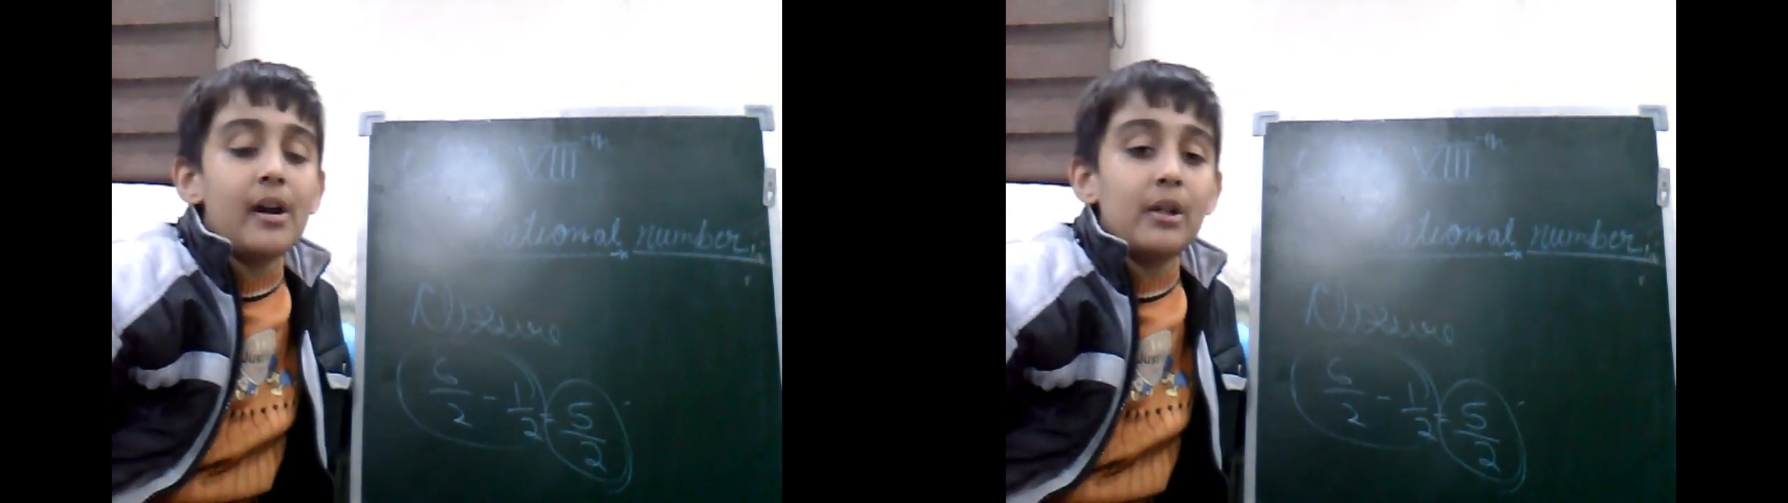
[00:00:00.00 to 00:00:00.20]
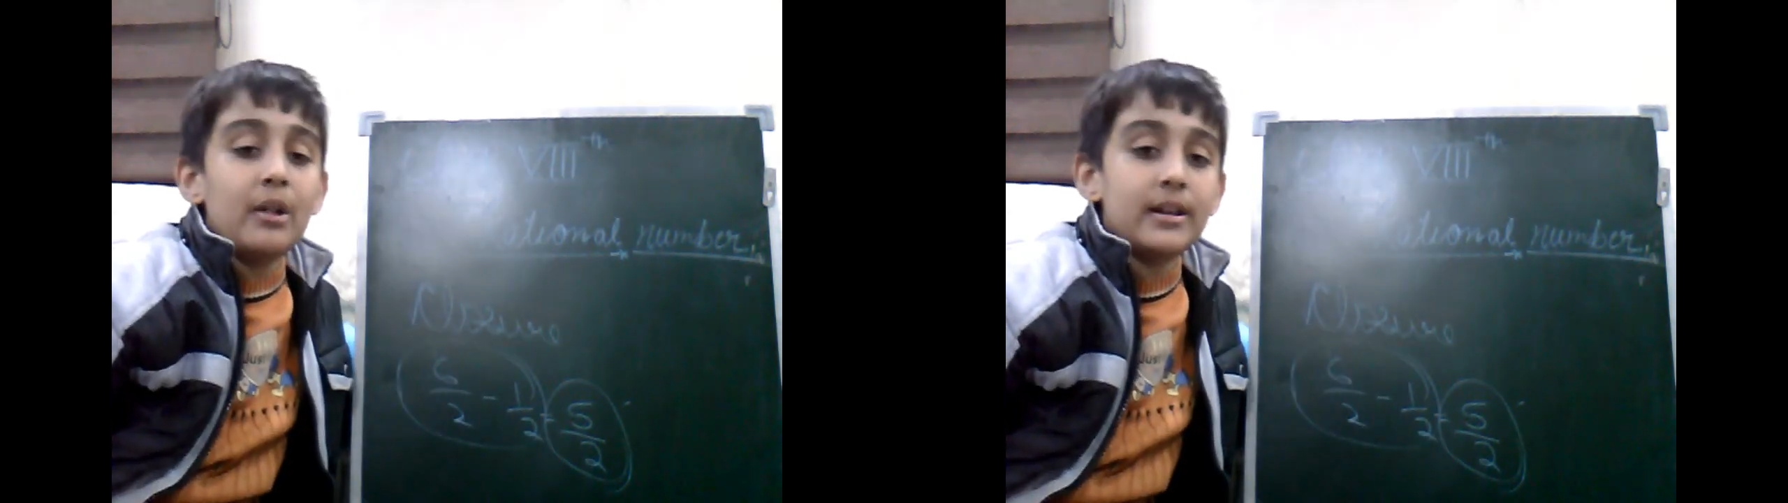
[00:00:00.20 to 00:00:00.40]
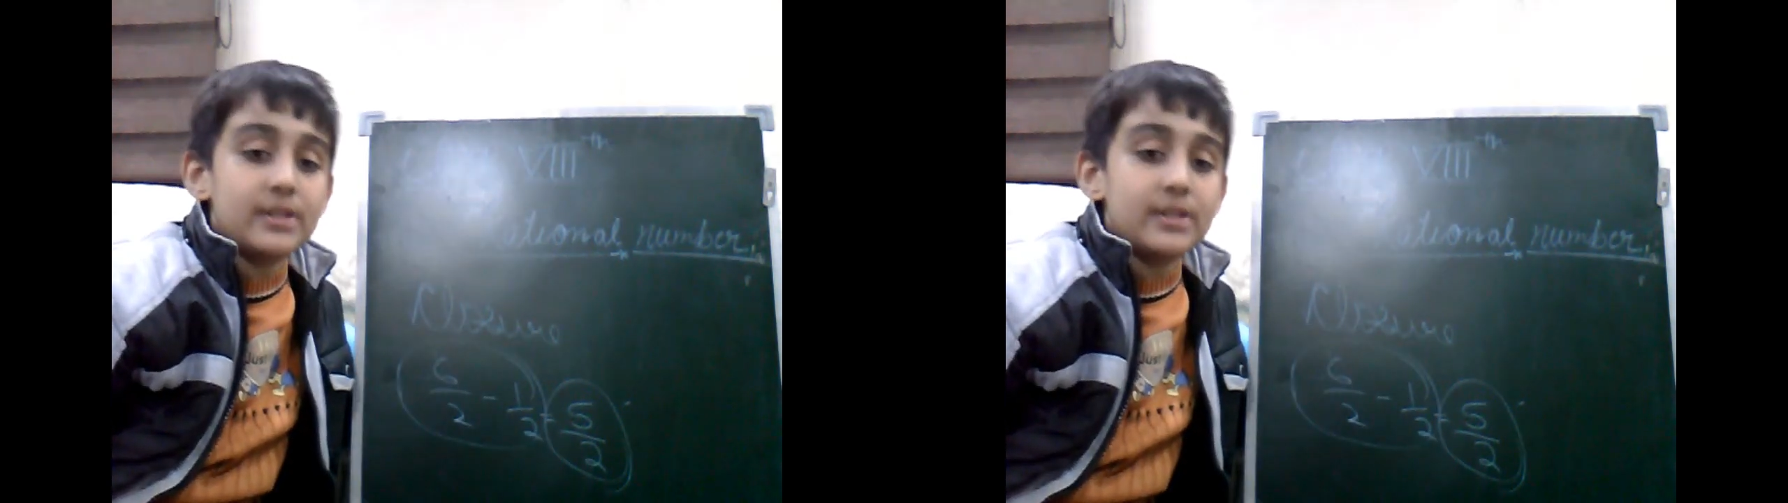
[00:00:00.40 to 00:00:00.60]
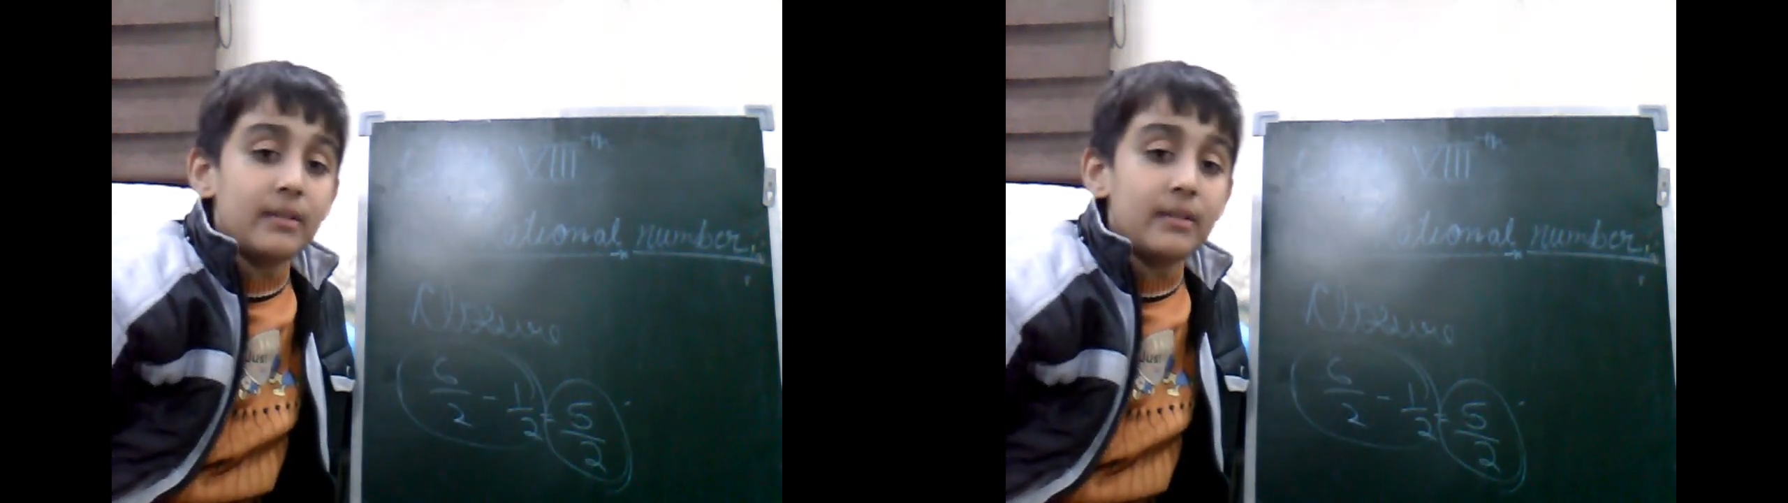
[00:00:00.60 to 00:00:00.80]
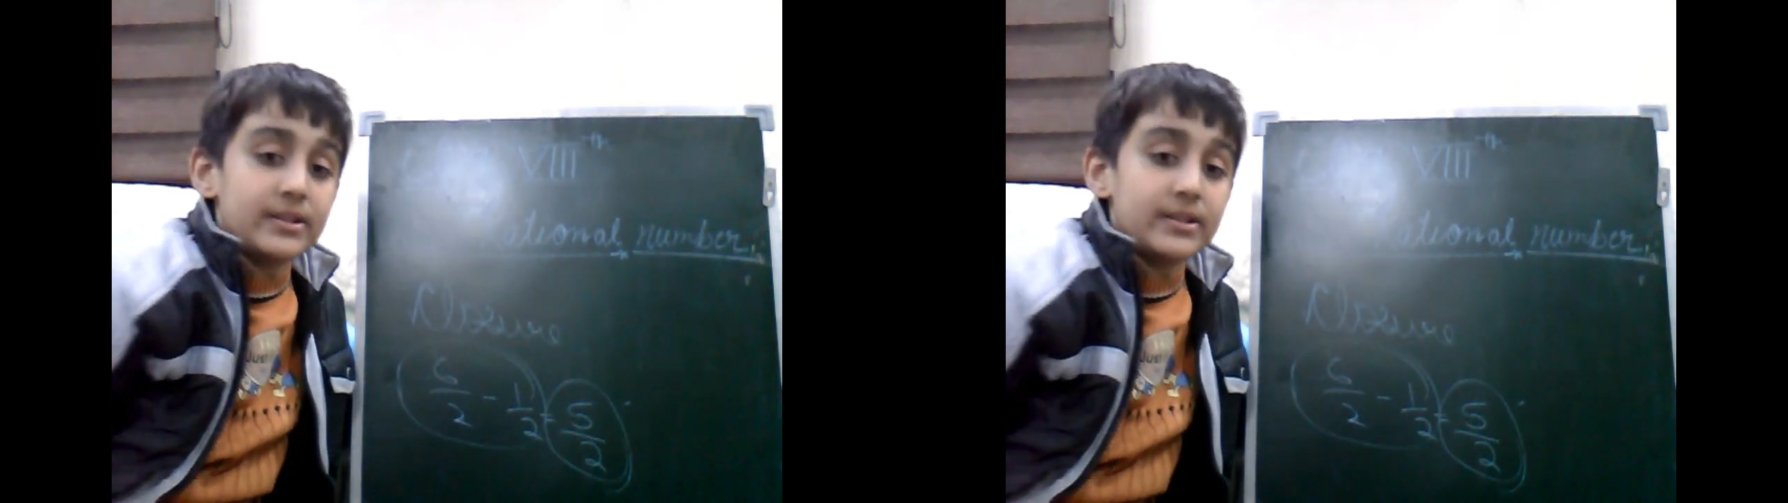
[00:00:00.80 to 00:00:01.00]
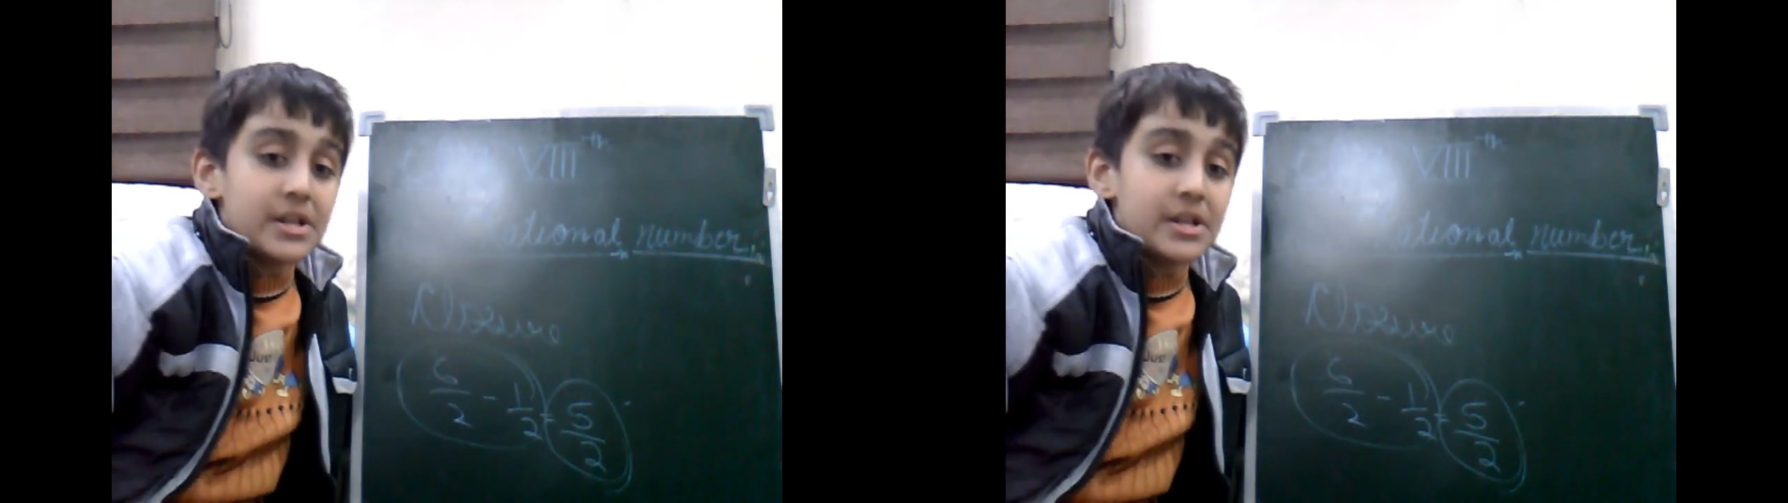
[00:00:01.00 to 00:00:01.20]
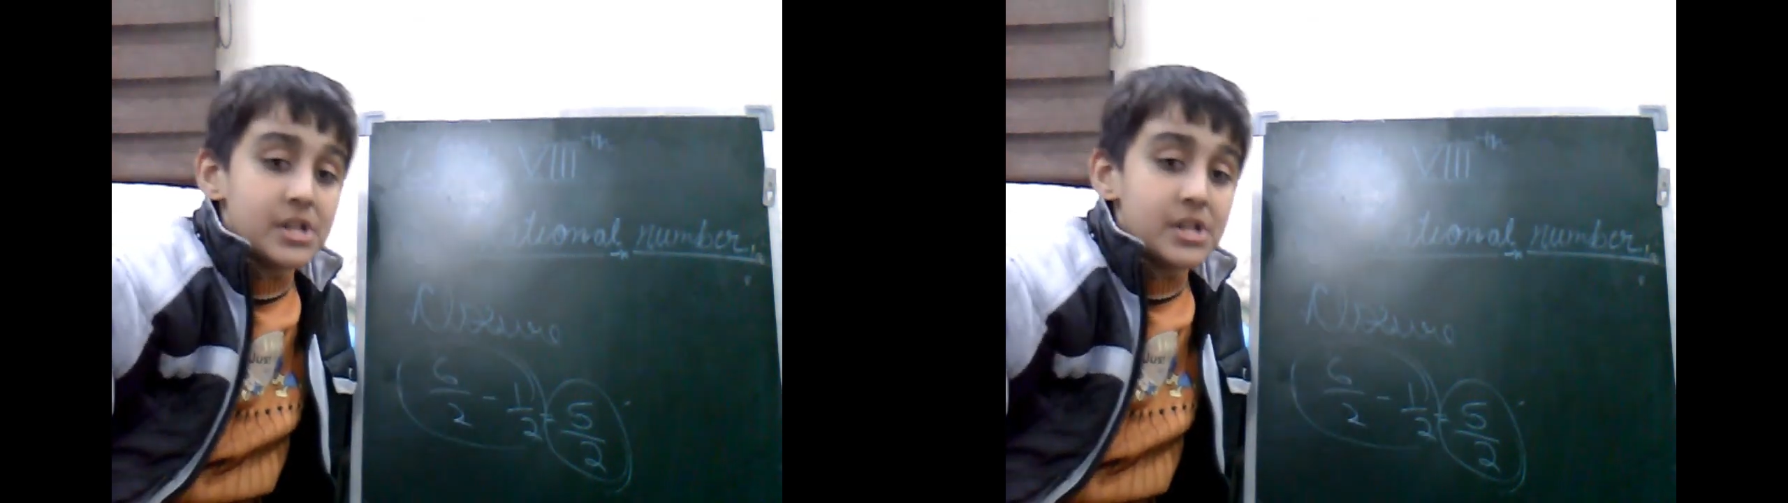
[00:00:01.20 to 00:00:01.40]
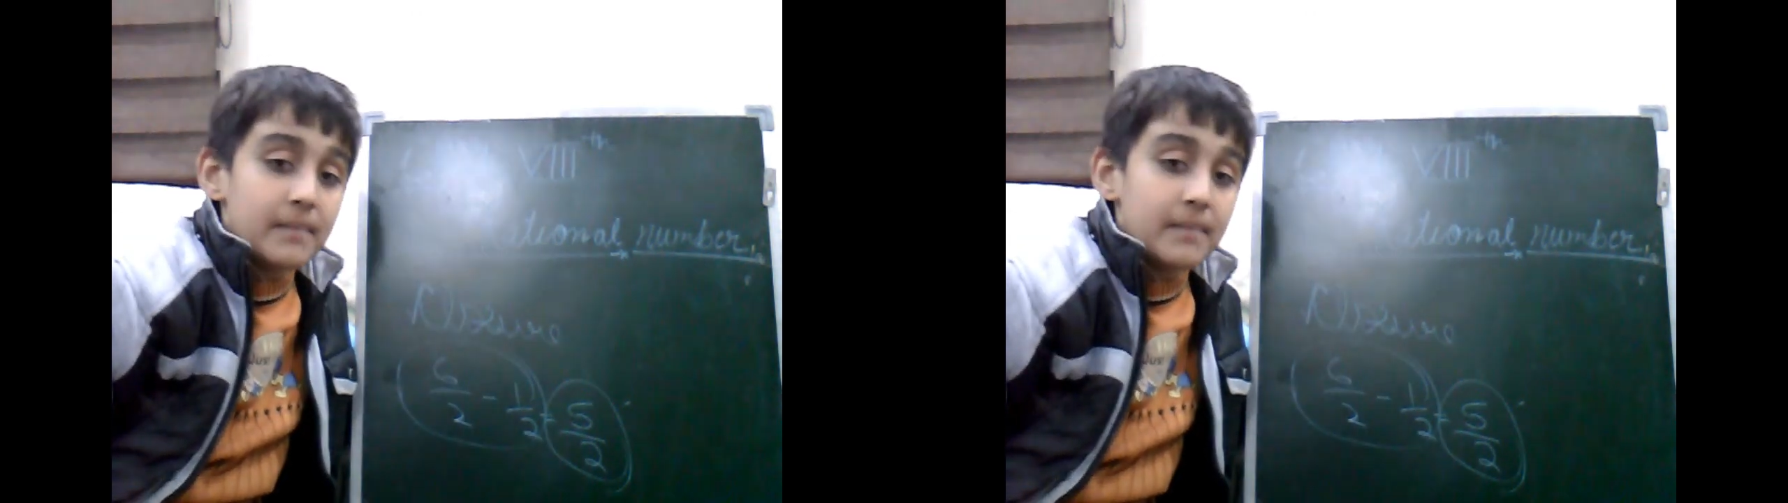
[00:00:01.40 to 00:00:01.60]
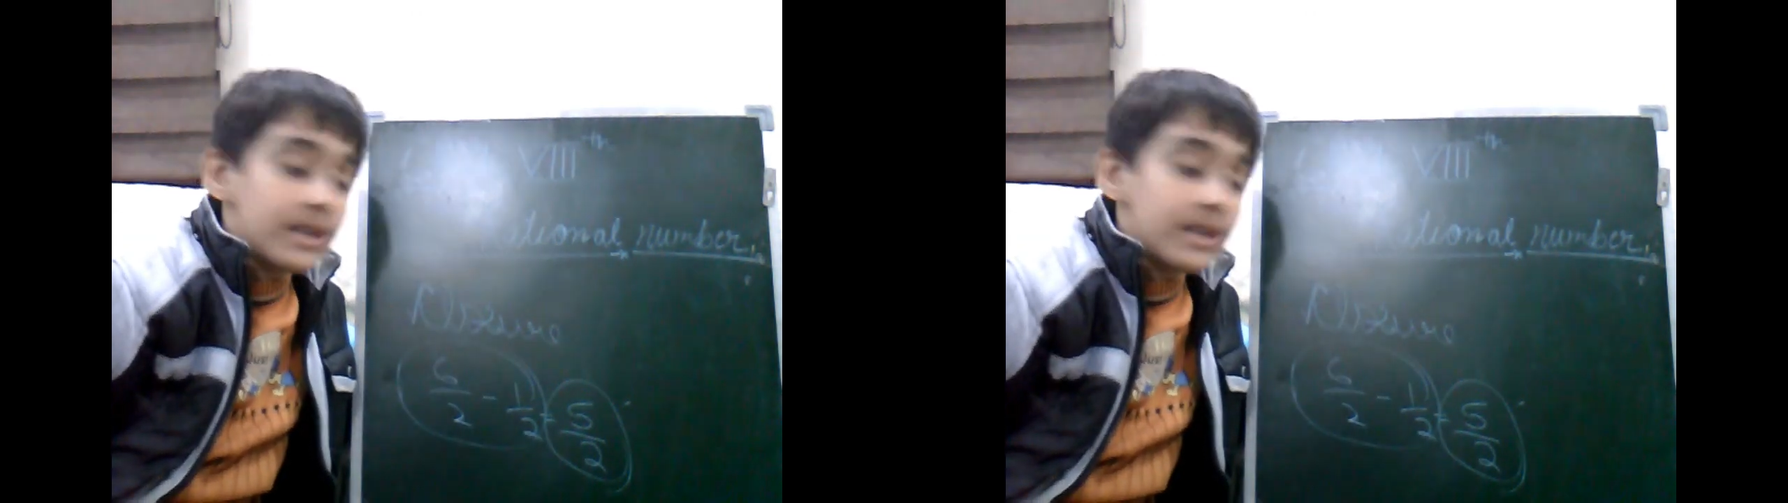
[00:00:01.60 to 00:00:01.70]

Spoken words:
is always rational number.